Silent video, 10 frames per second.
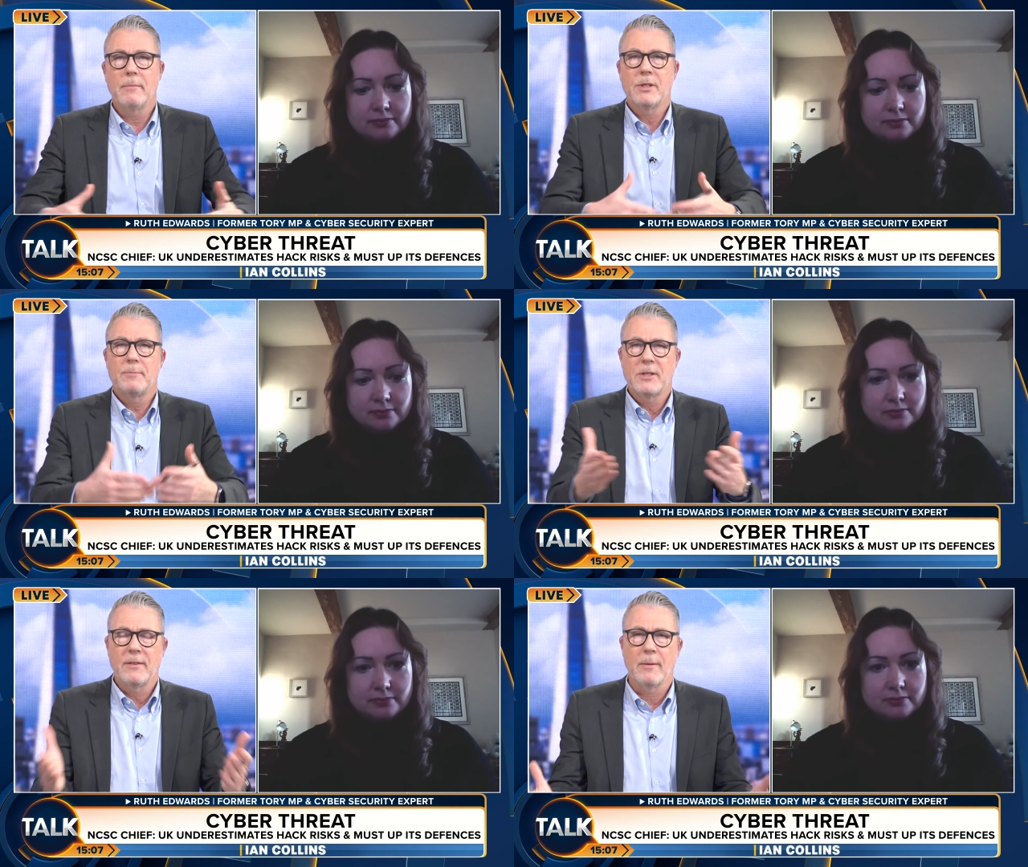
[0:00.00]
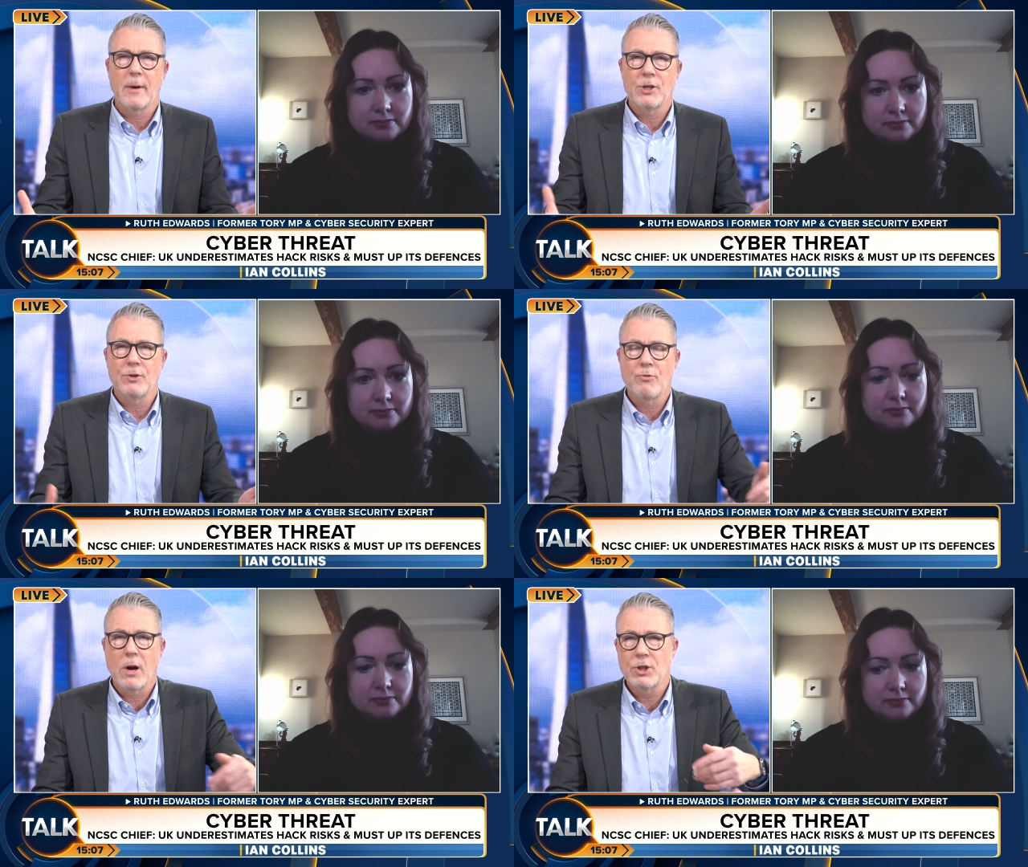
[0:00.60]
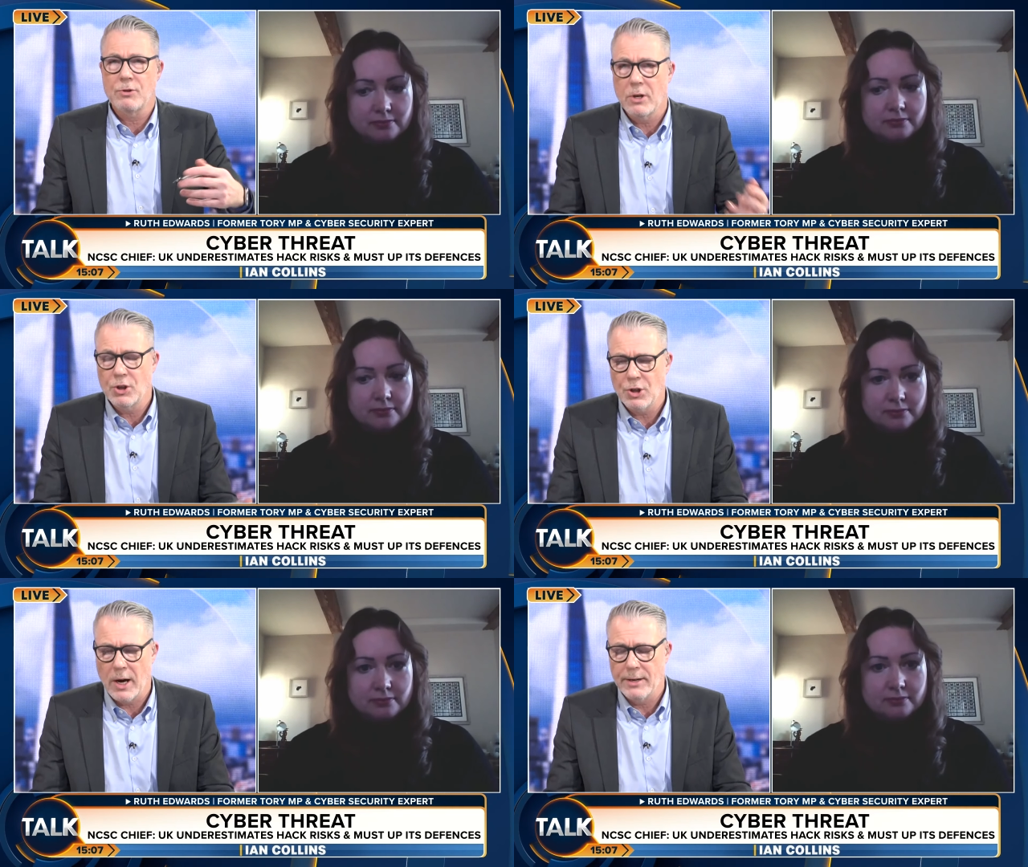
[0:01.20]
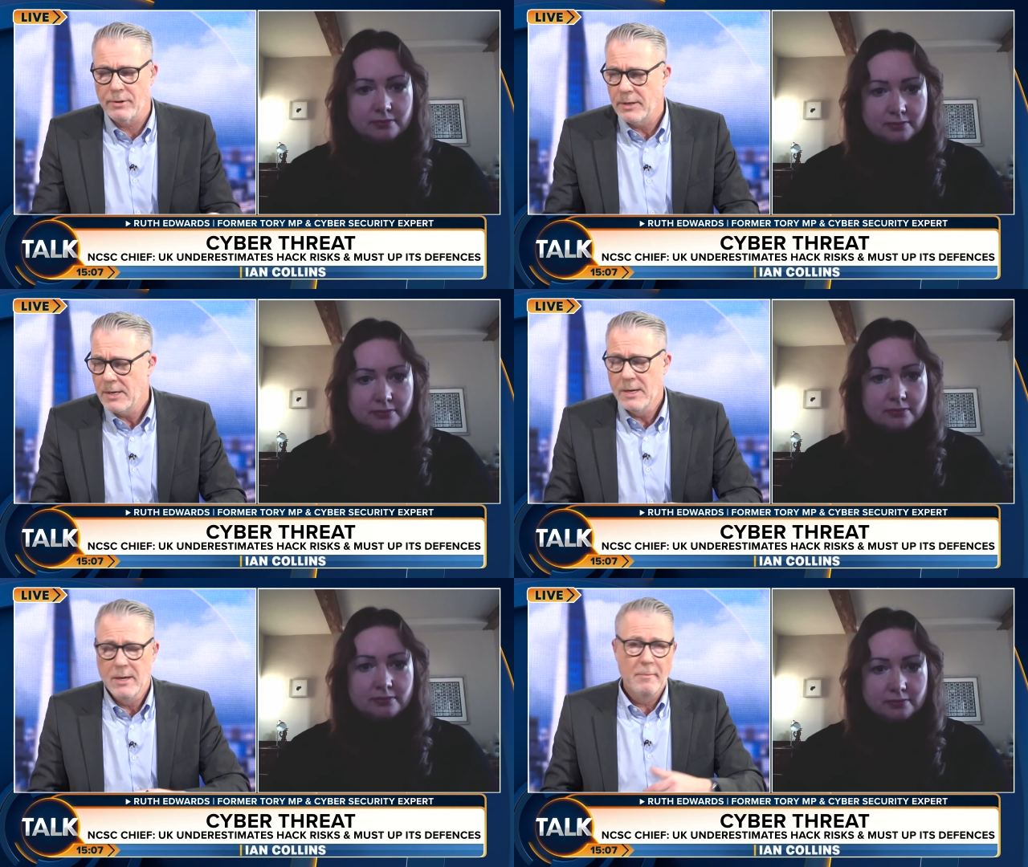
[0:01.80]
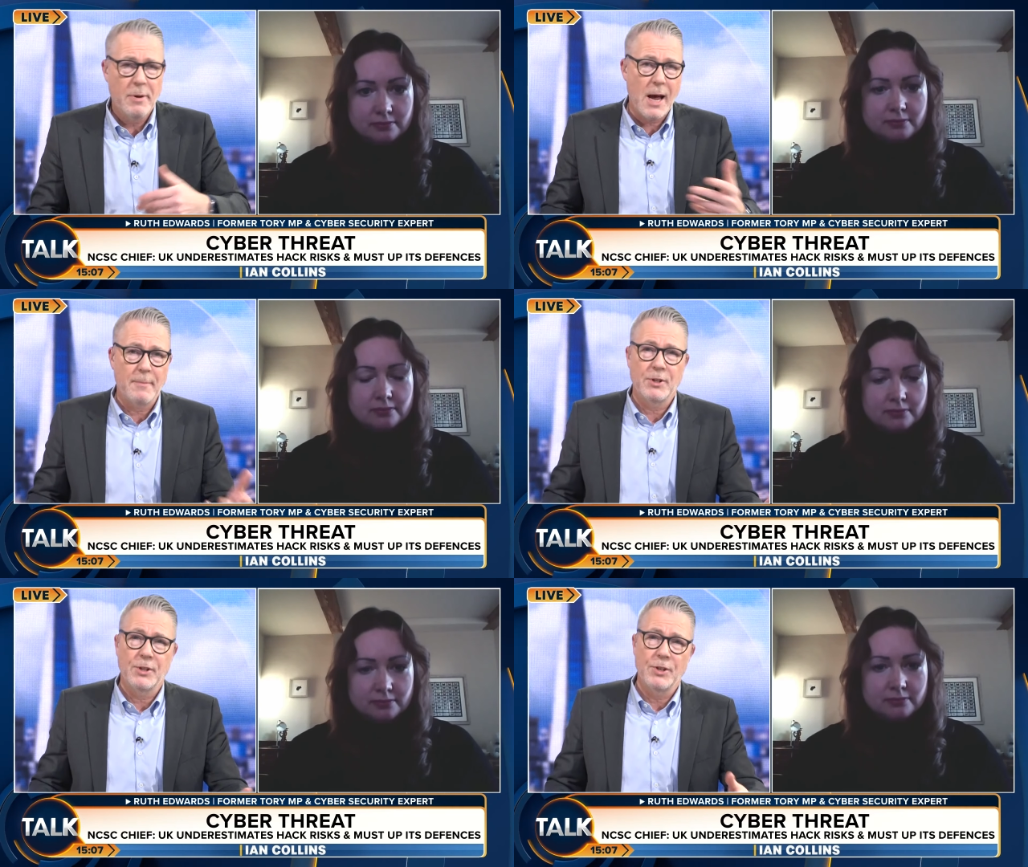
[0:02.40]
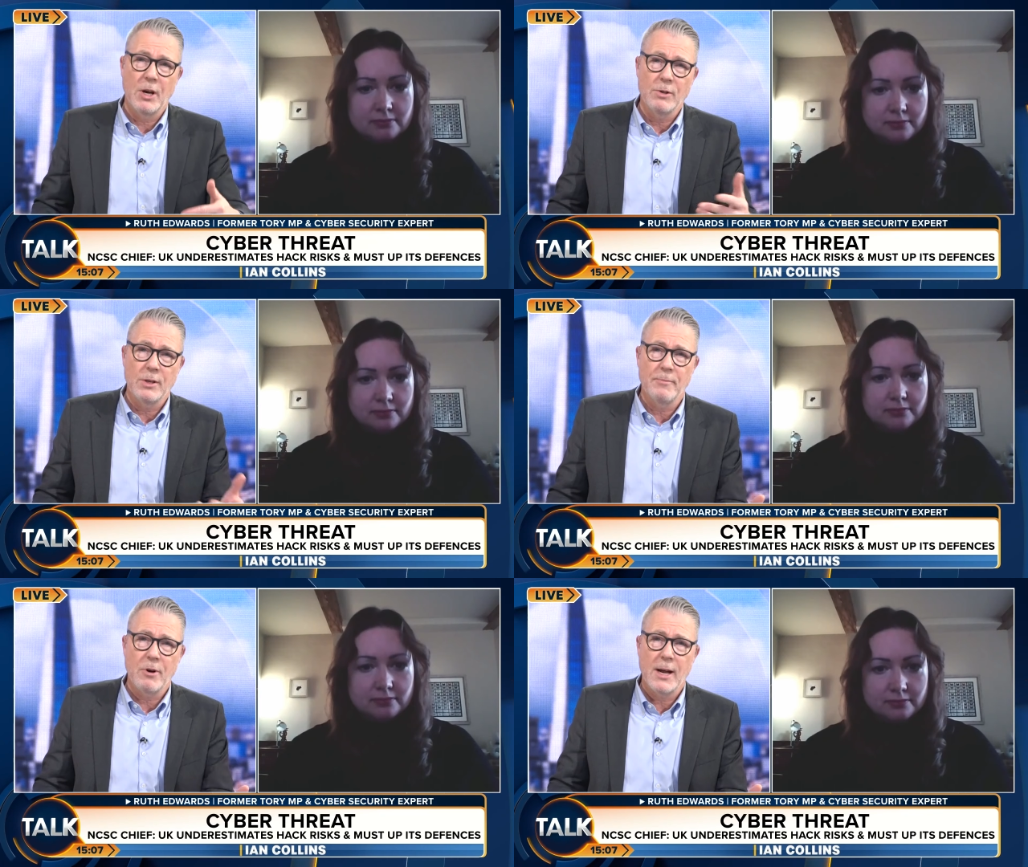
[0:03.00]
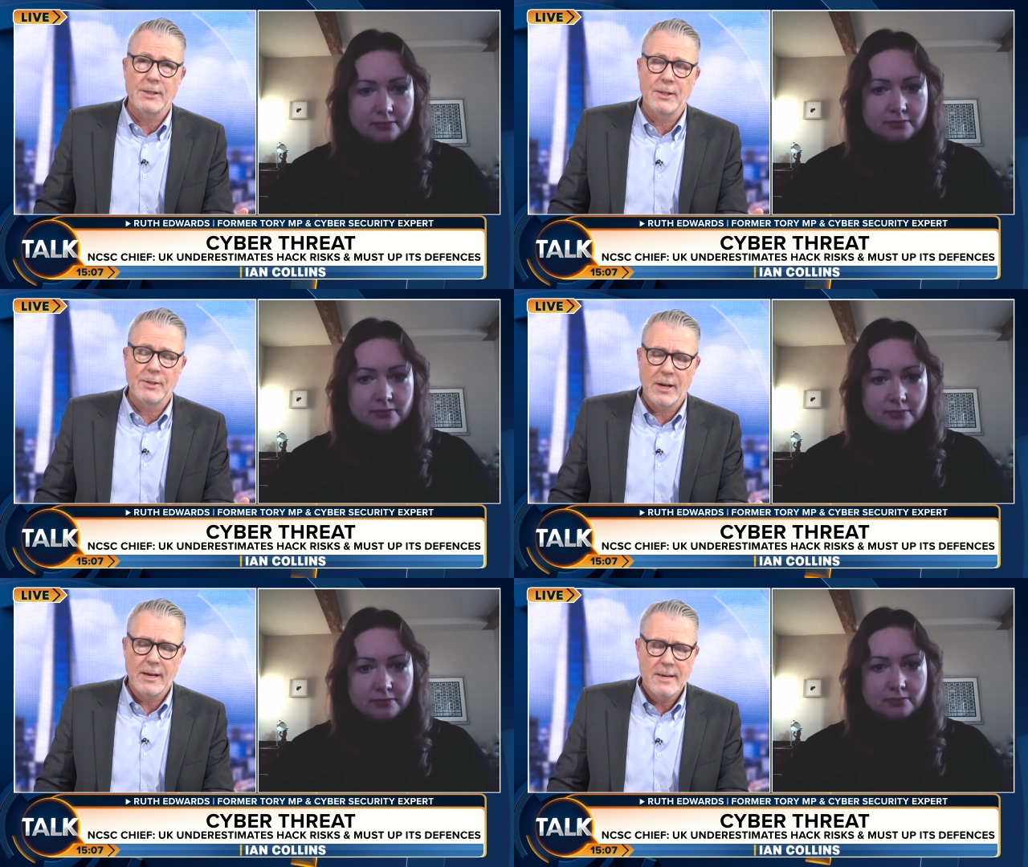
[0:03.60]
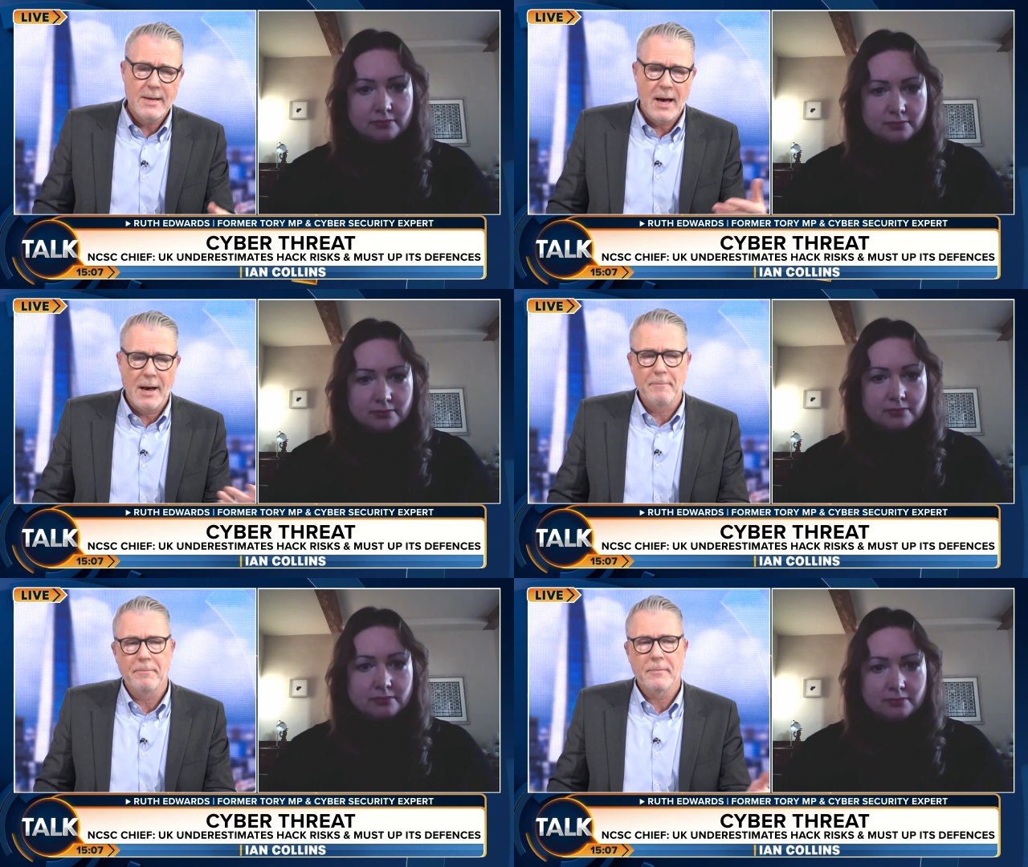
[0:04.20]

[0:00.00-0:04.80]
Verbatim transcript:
Speaker 1: specifically mentioned Russia and China, and perhaps there's no surprises there. Um,